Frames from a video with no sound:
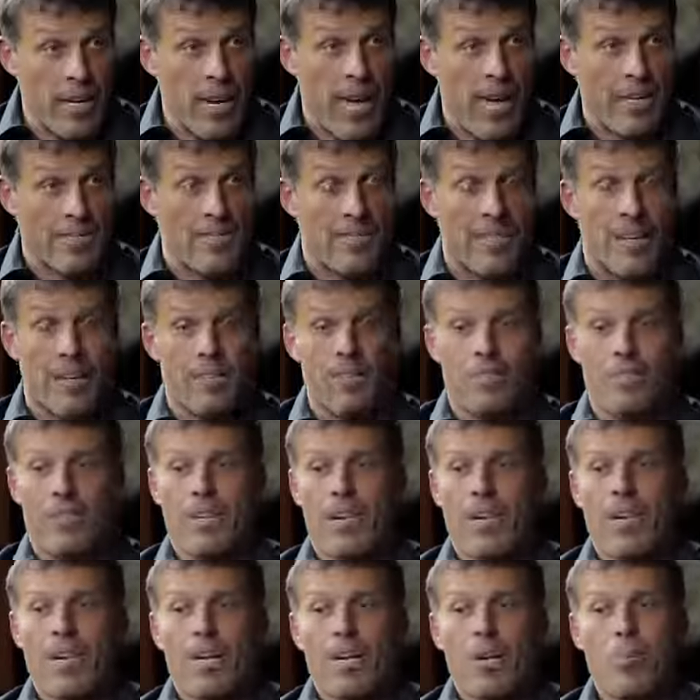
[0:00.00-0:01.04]

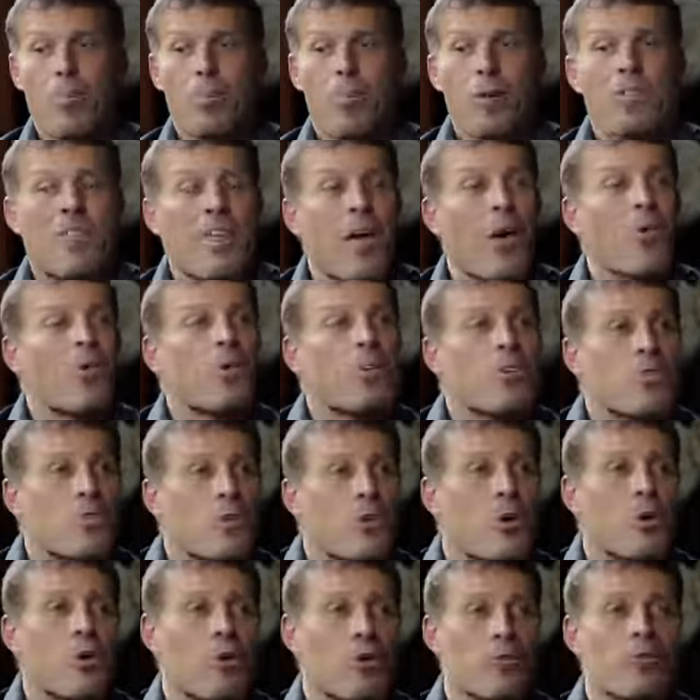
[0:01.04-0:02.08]
assets, but they only
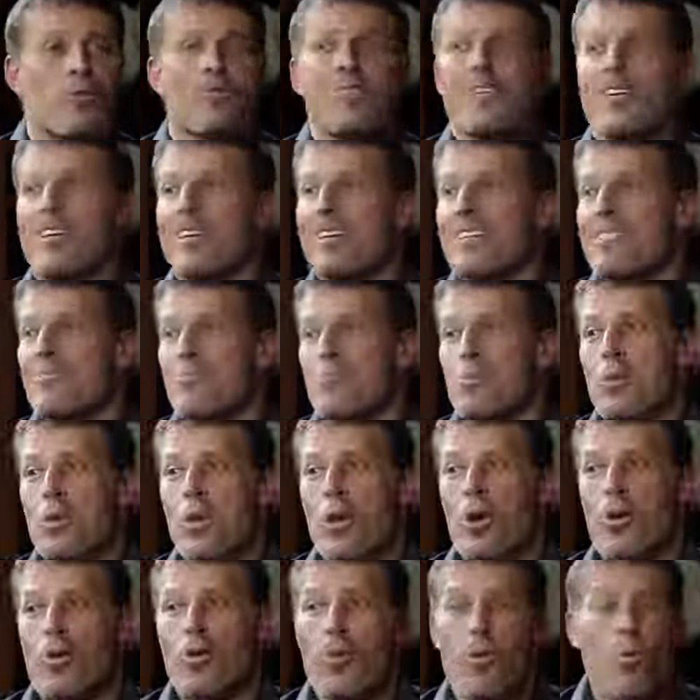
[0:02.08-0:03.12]
serve,
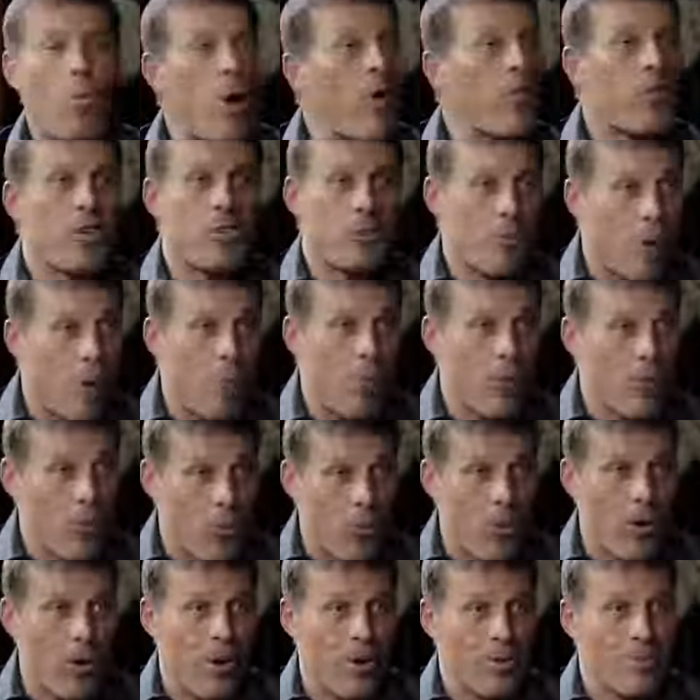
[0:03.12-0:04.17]
the wealthiest people in
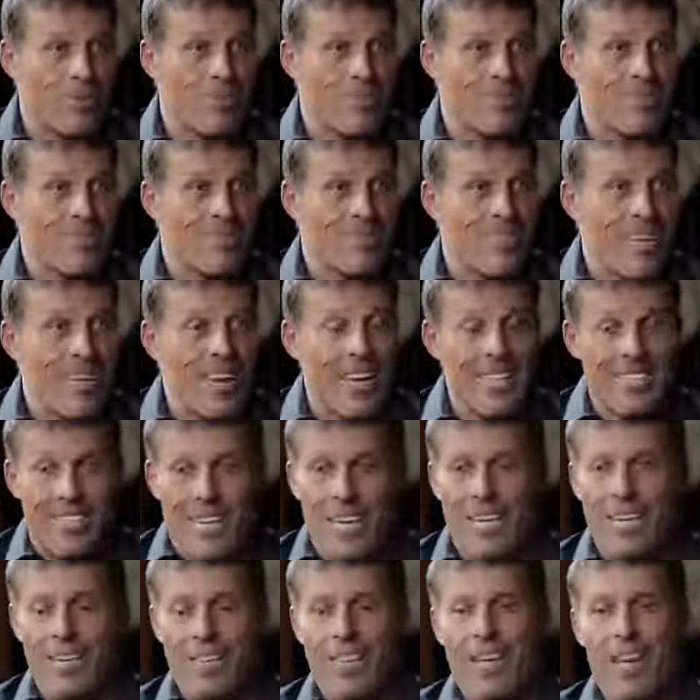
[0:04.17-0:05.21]
the world. And I
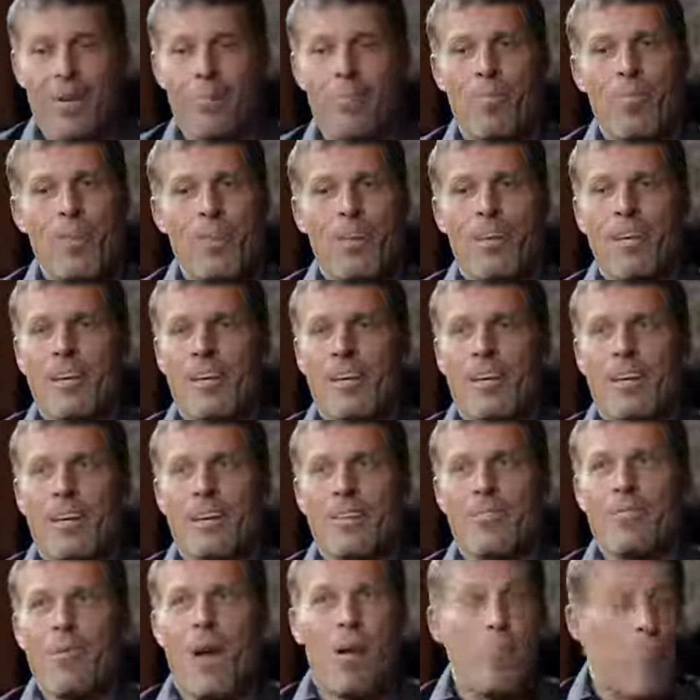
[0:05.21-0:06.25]
said to them,
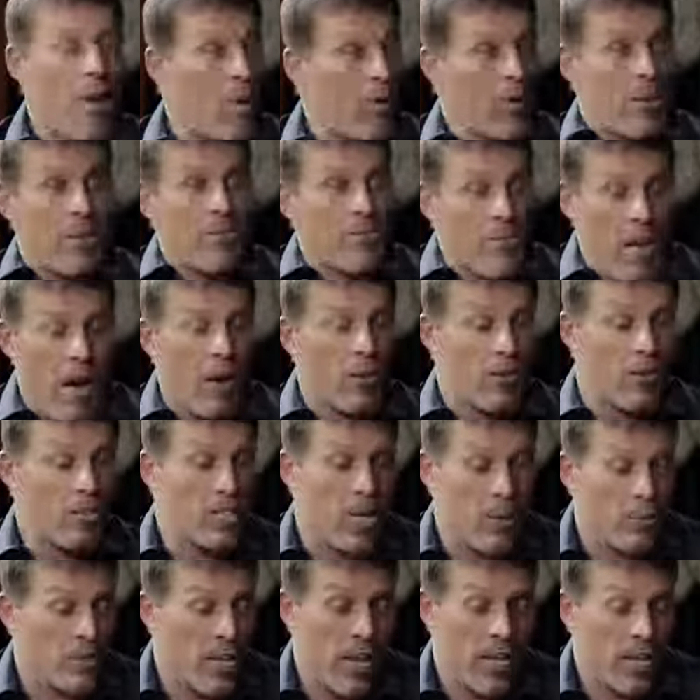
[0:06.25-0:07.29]
I met with the founder,
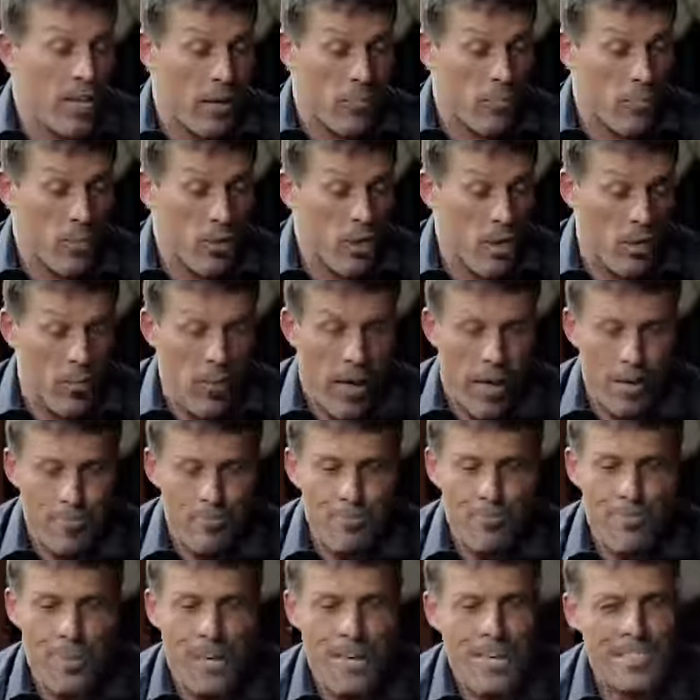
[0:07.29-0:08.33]
his name's Elliot, brilliant
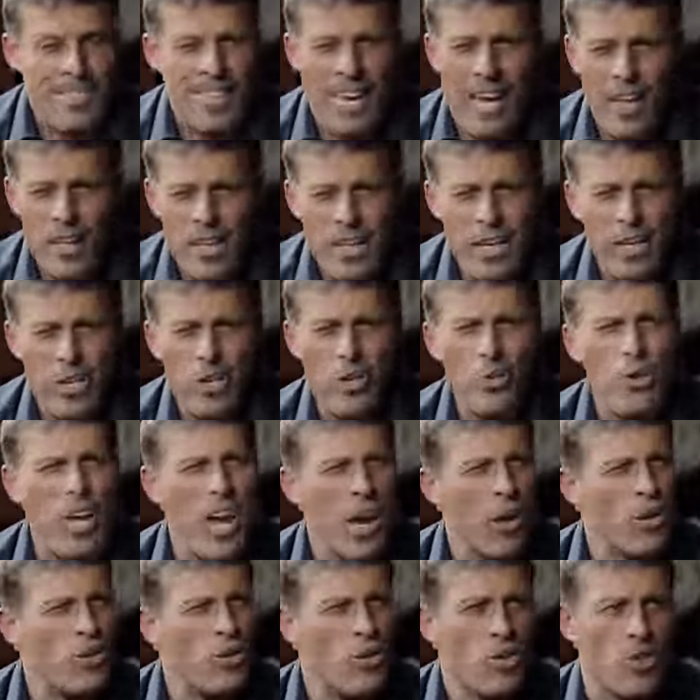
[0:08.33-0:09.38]
man. And I said, Elliot, you
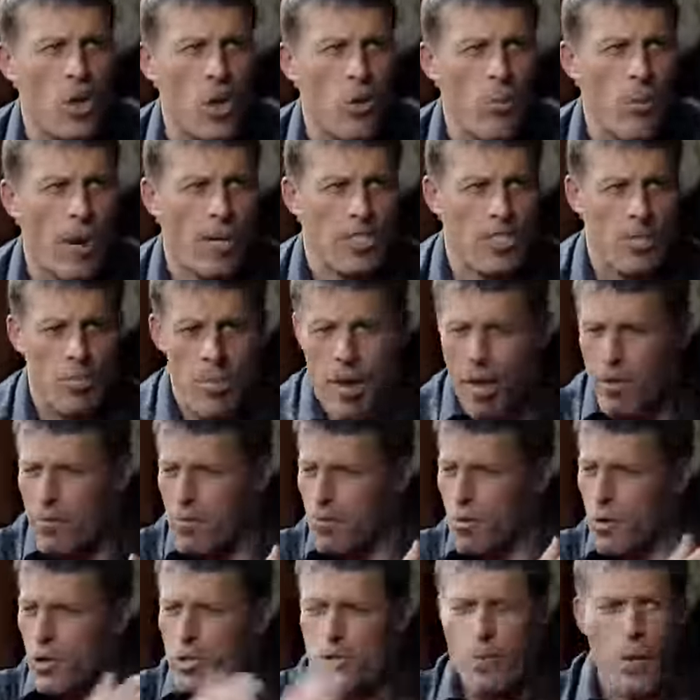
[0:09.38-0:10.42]
care so much
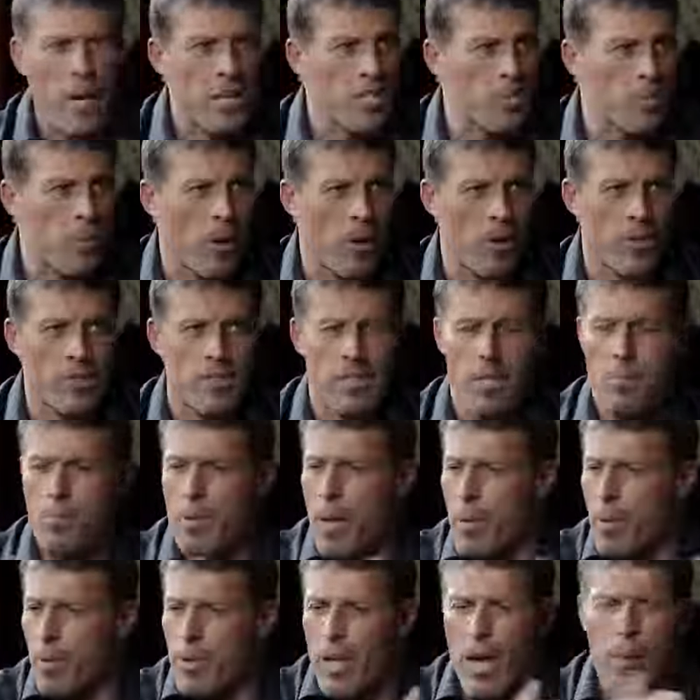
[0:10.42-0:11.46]
about full transparency,
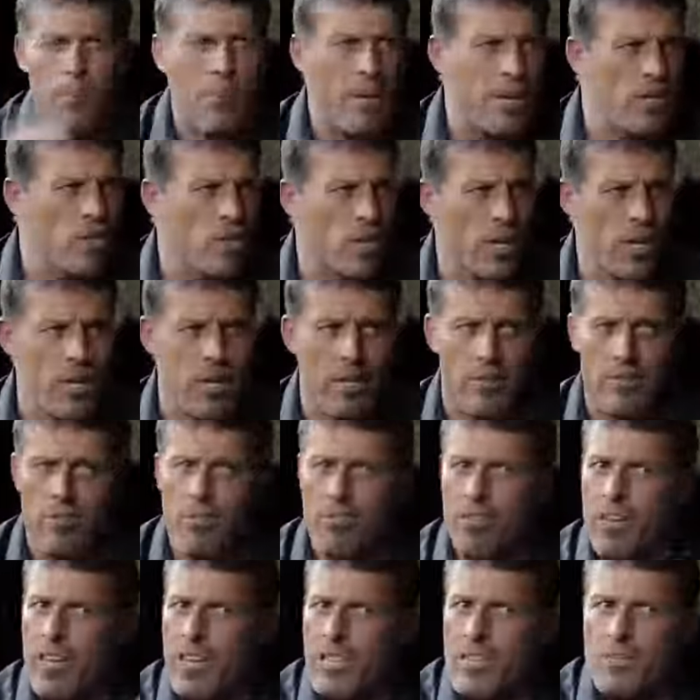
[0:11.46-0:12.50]
people not being cheated,
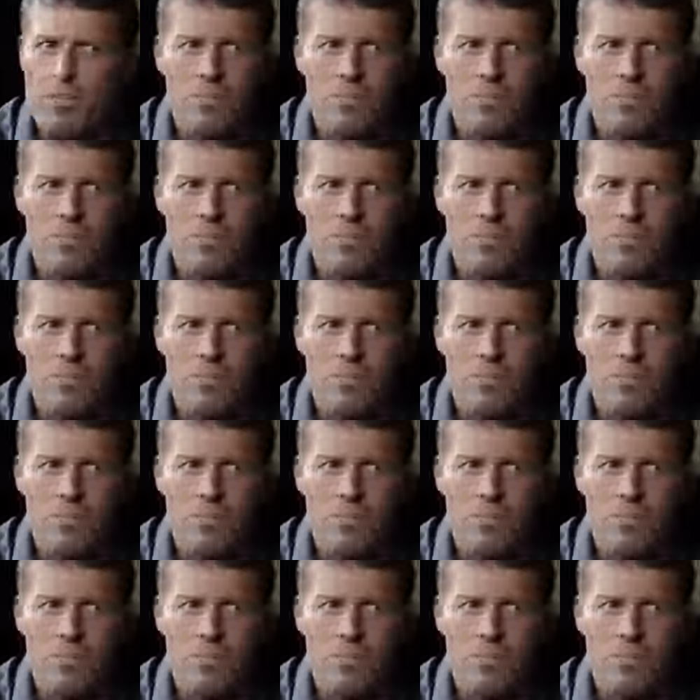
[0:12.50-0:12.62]
fees,